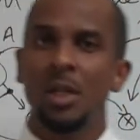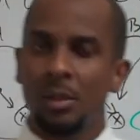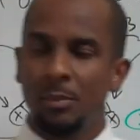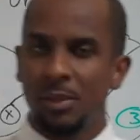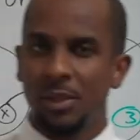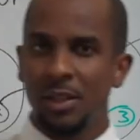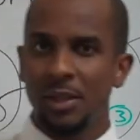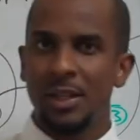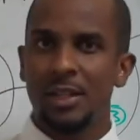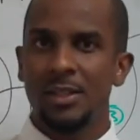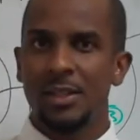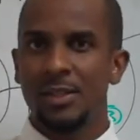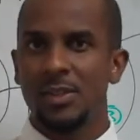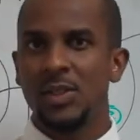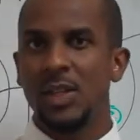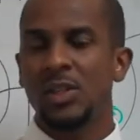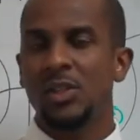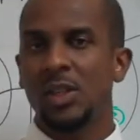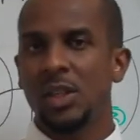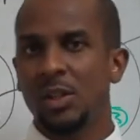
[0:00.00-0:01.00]
but there is a
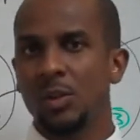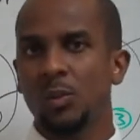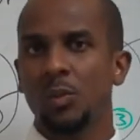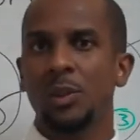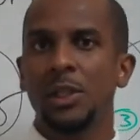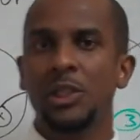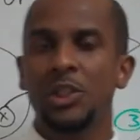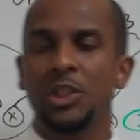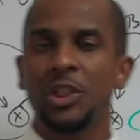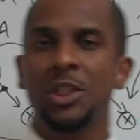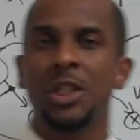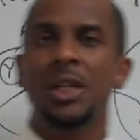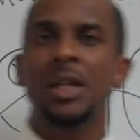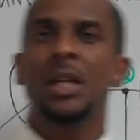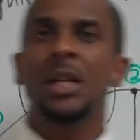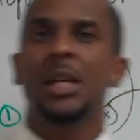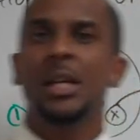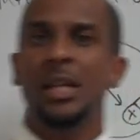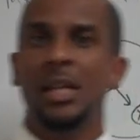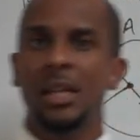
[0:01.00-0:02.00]
sense in which
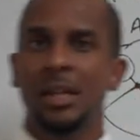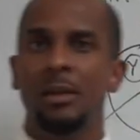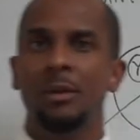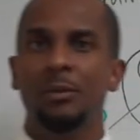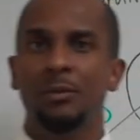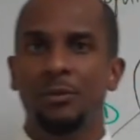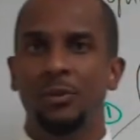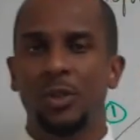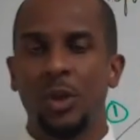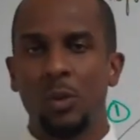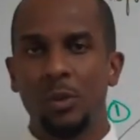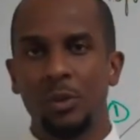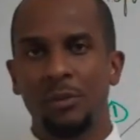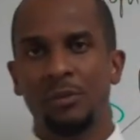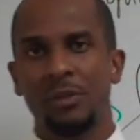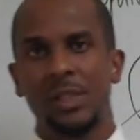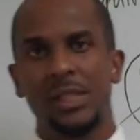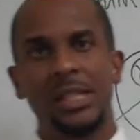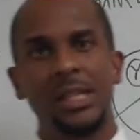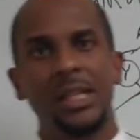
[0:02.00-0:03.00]
if donor
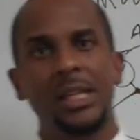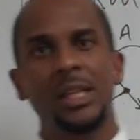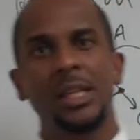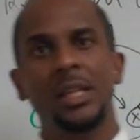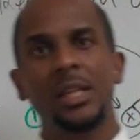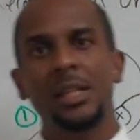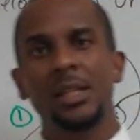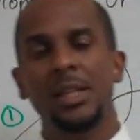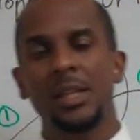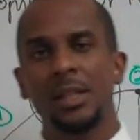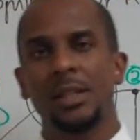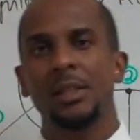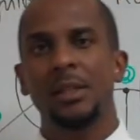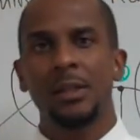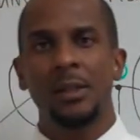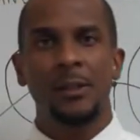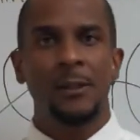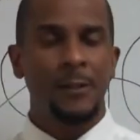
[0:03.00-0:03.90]
fatigue and,